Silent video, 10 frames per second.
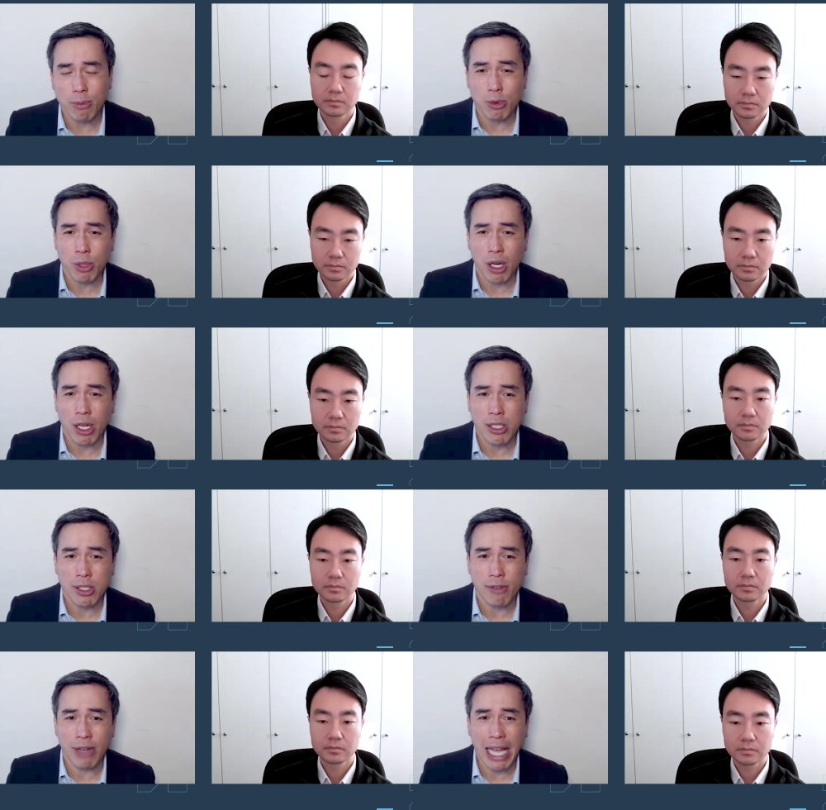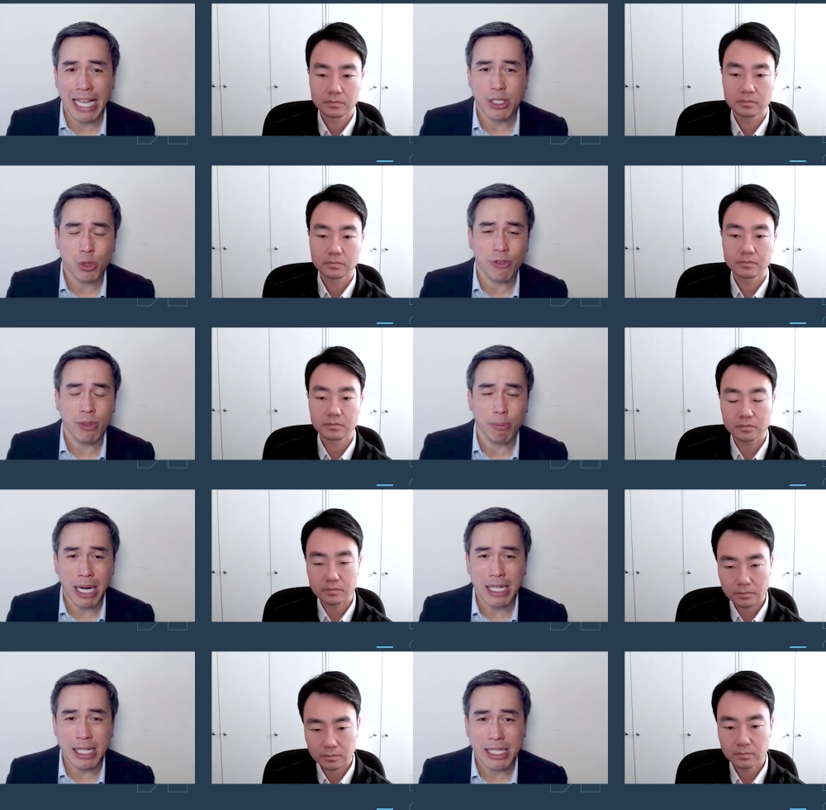Speaker 1: the reliance of ad-driven
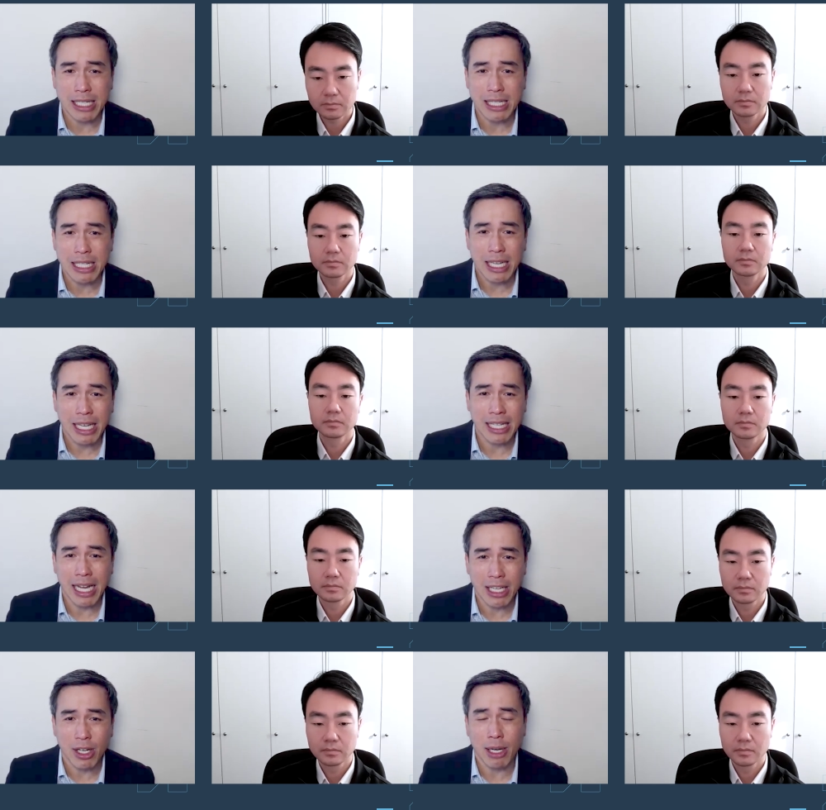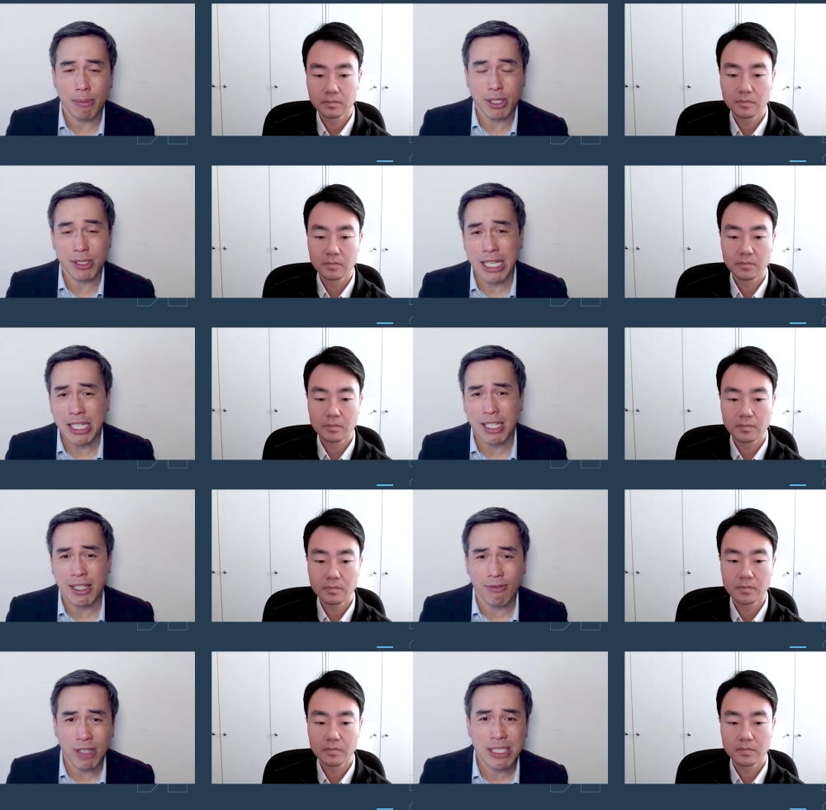marketing and AI because they can
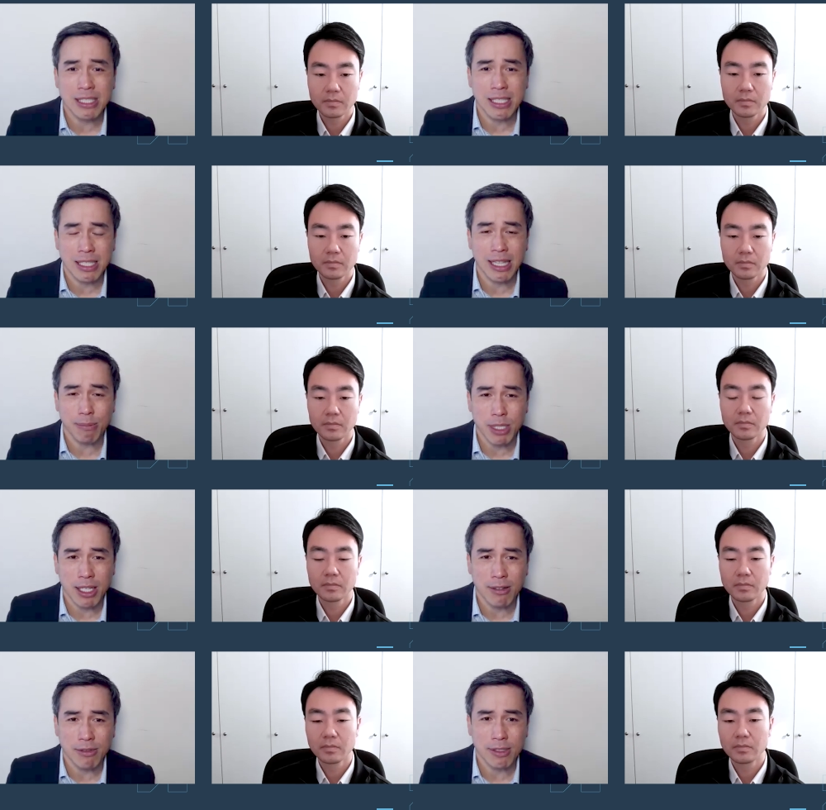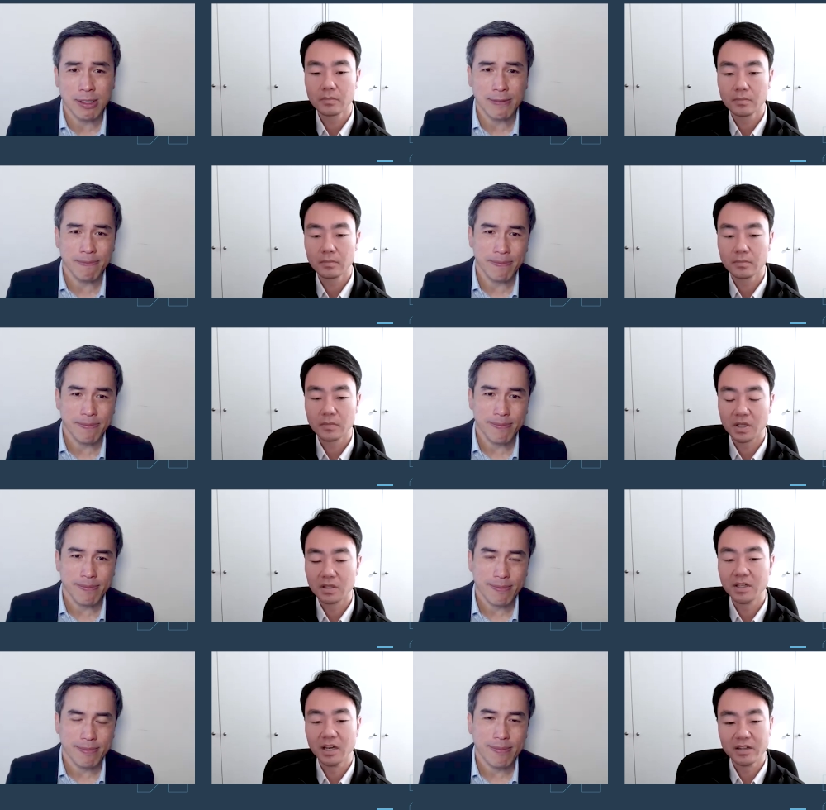invest in it themselves.
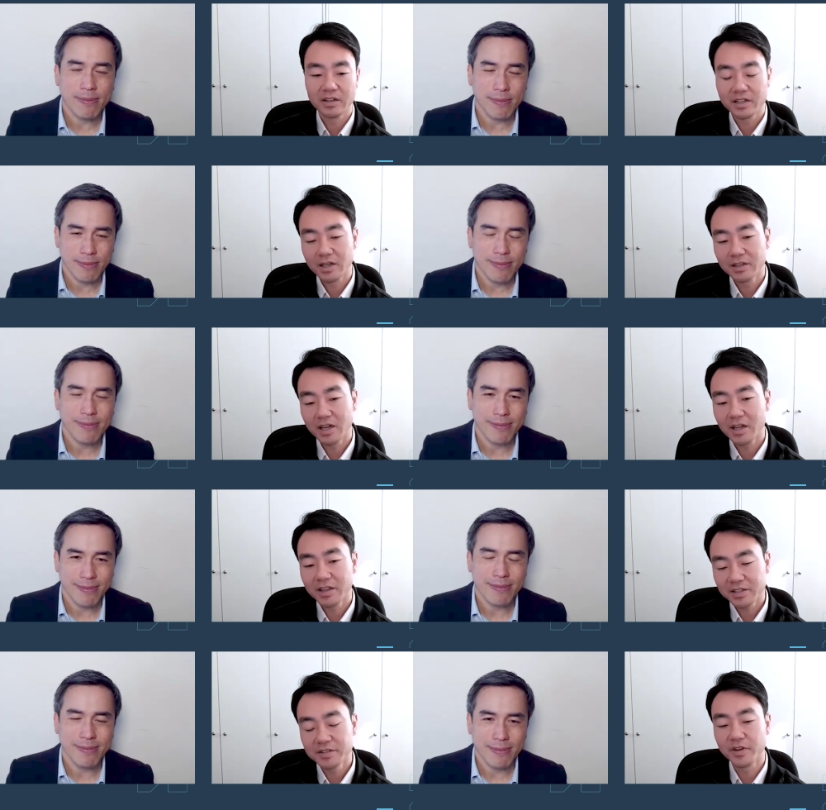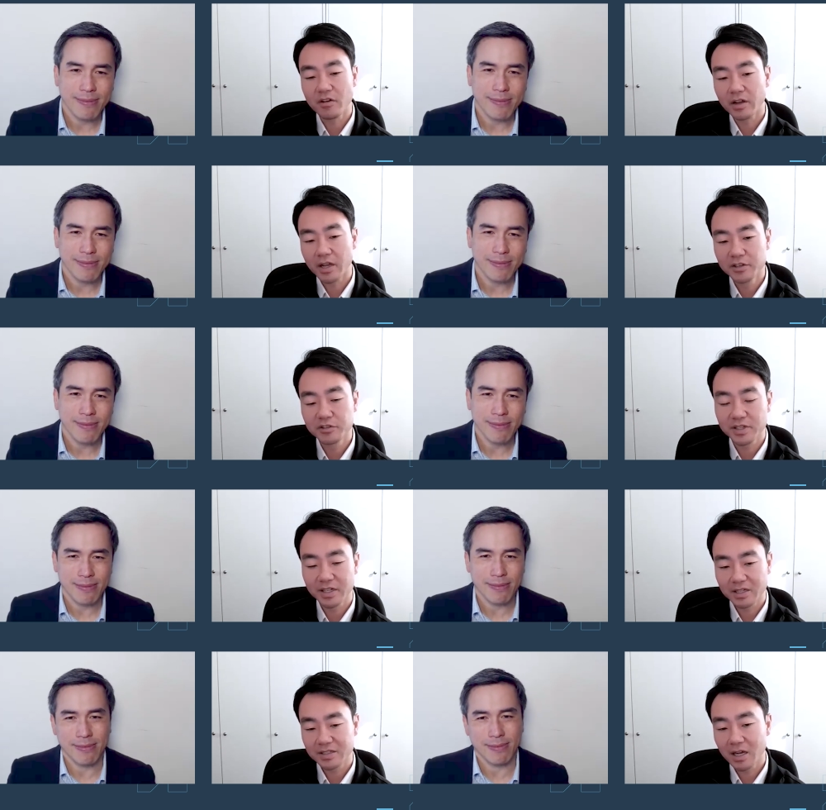
Speaker 2: Yeah, that and that, and that's a very interesting
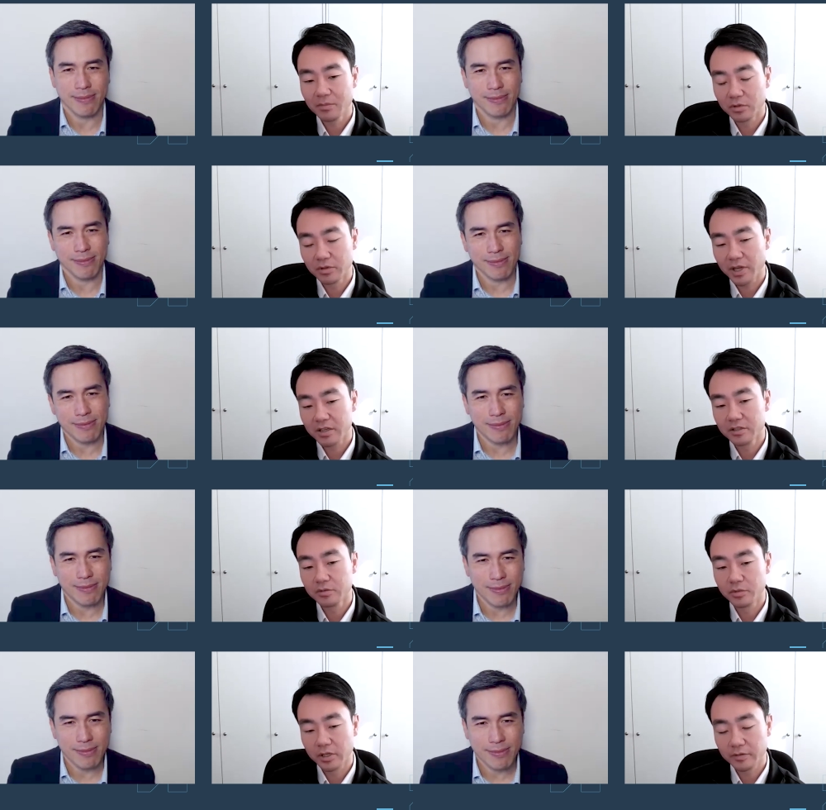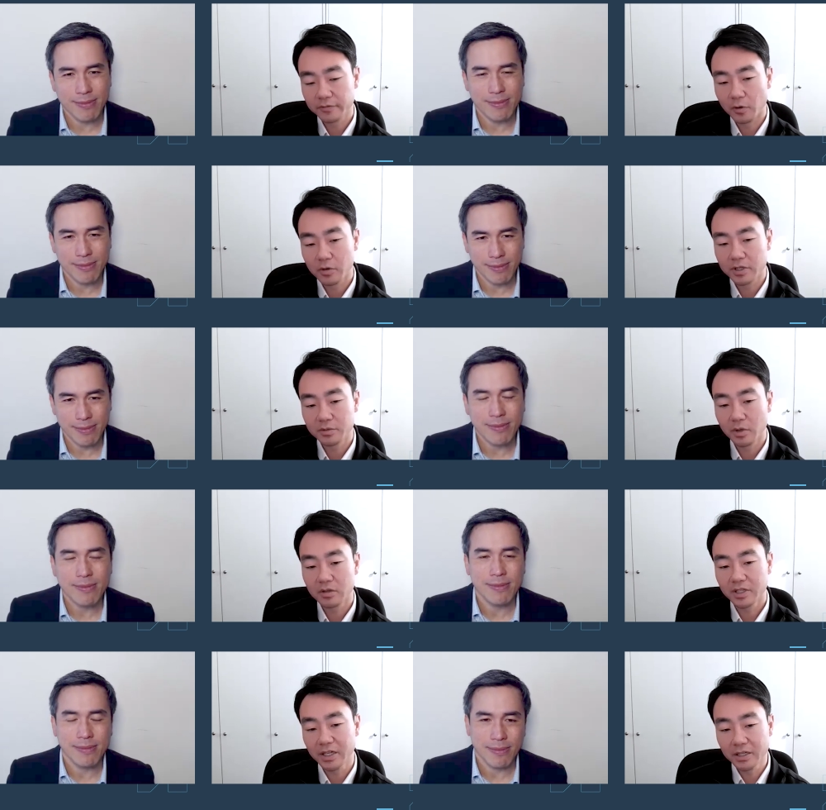example that you bring forward as well,
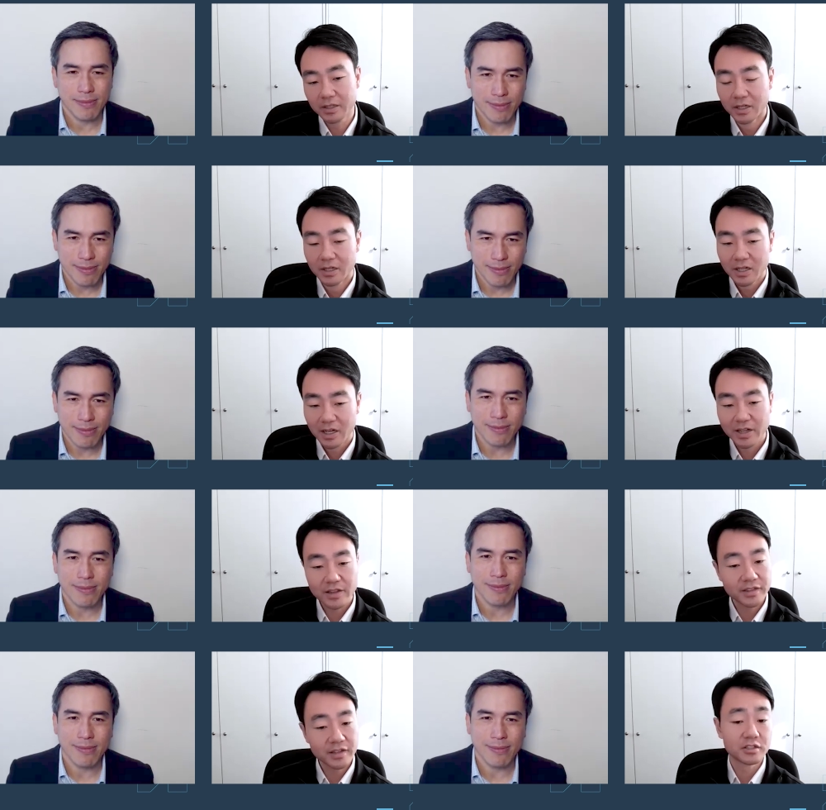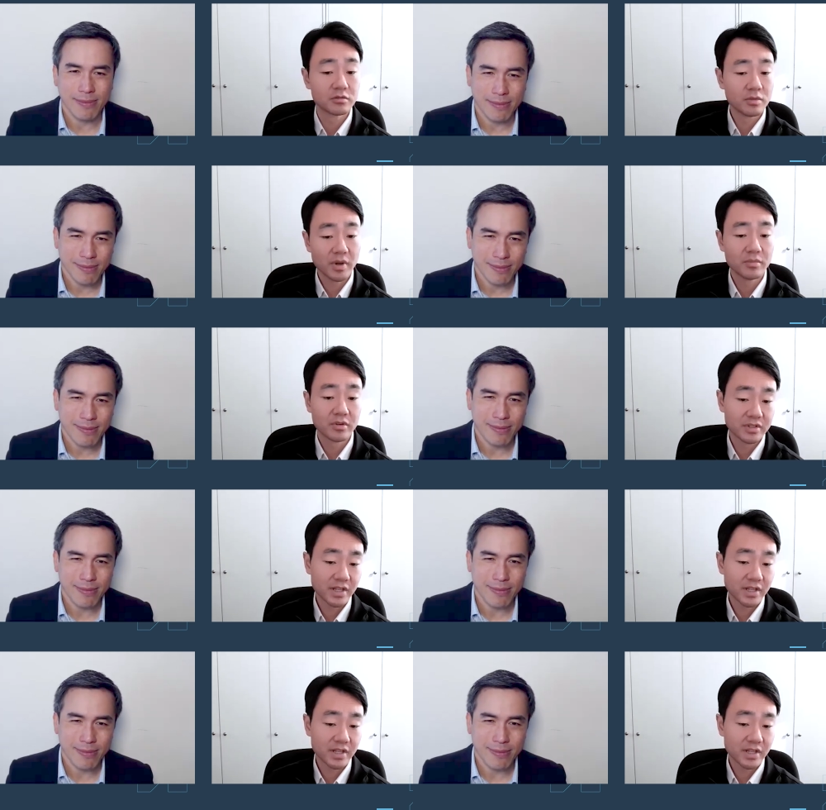Ken. Mm. Another thing to remember is